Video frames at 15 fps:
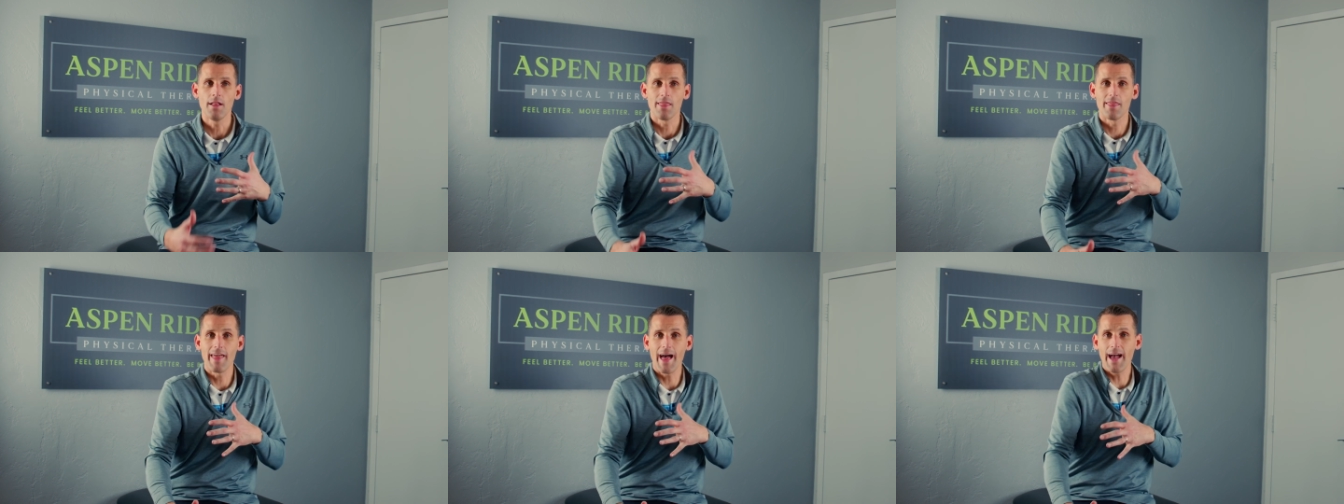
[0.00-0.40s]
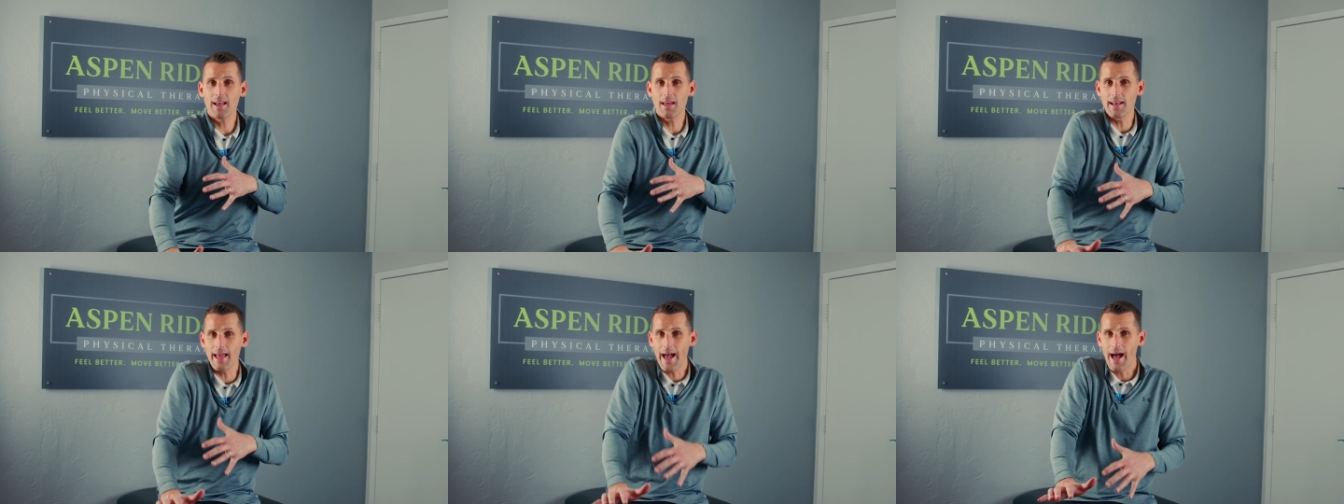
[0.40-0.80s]
that
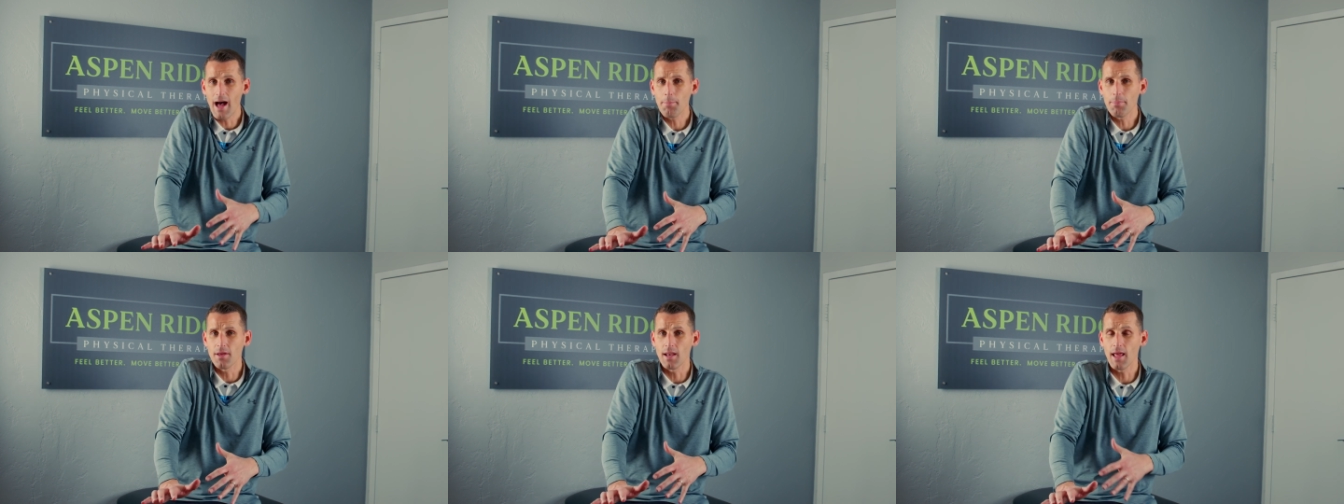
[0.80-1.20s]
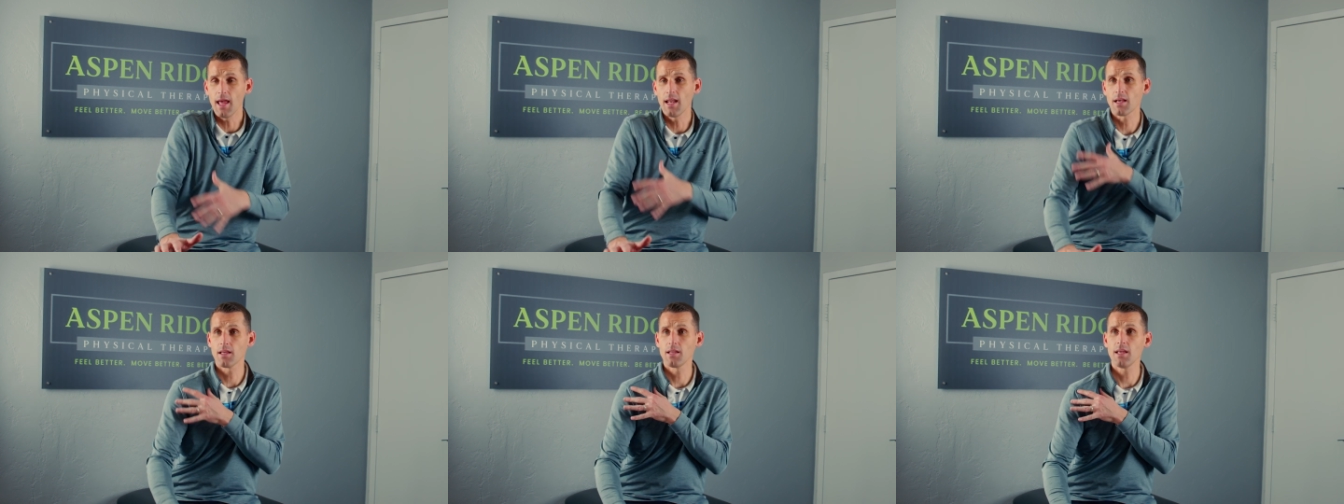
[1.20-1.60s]
can happen
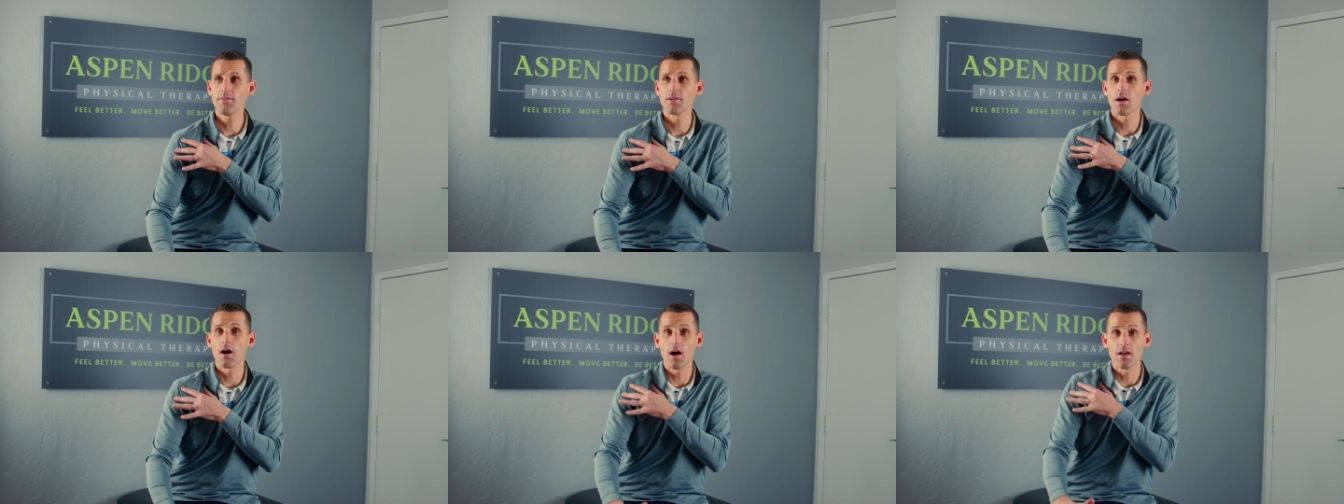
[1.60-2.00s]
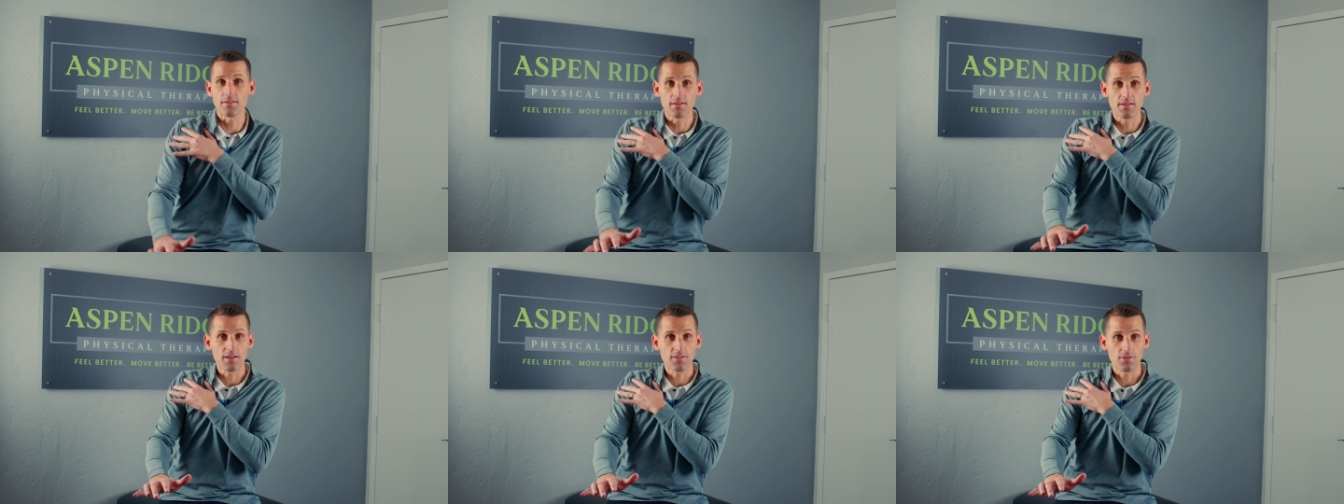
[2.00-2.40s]
and it can even cause a
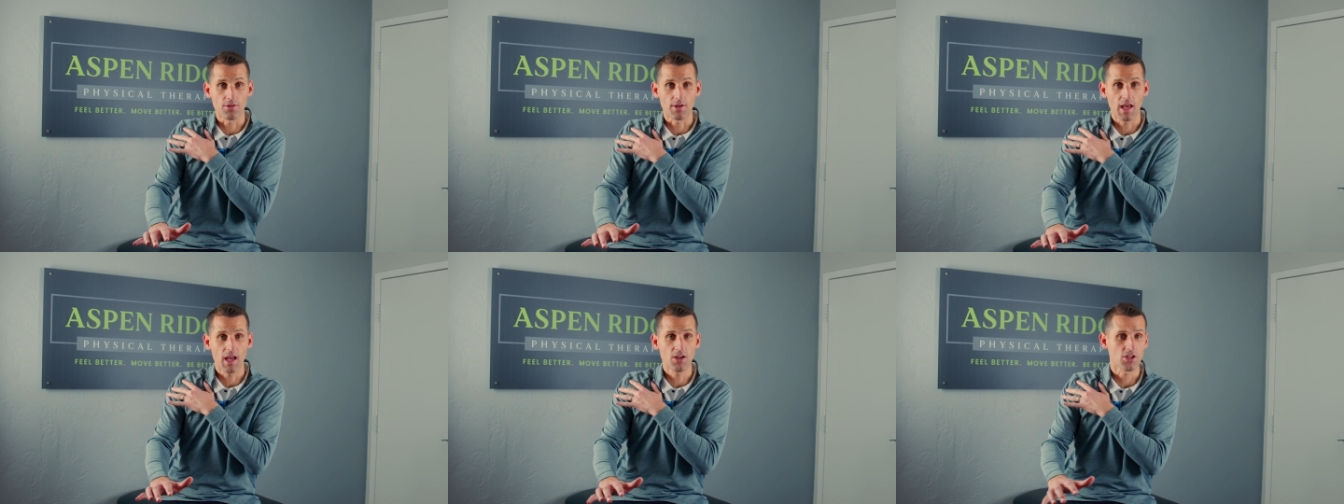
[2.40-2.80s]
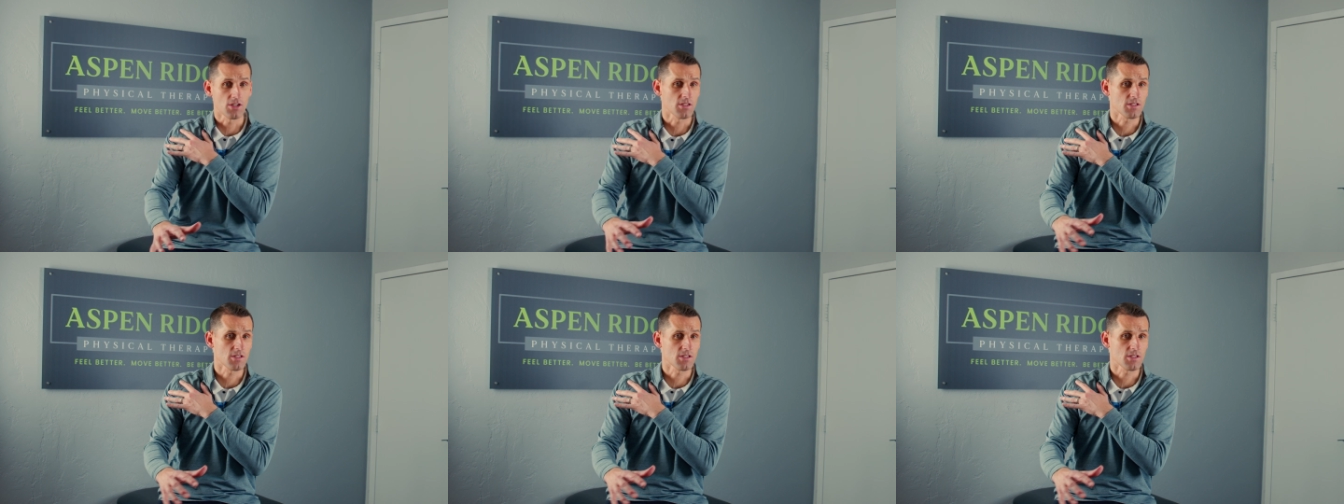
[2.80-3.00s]
dislocation.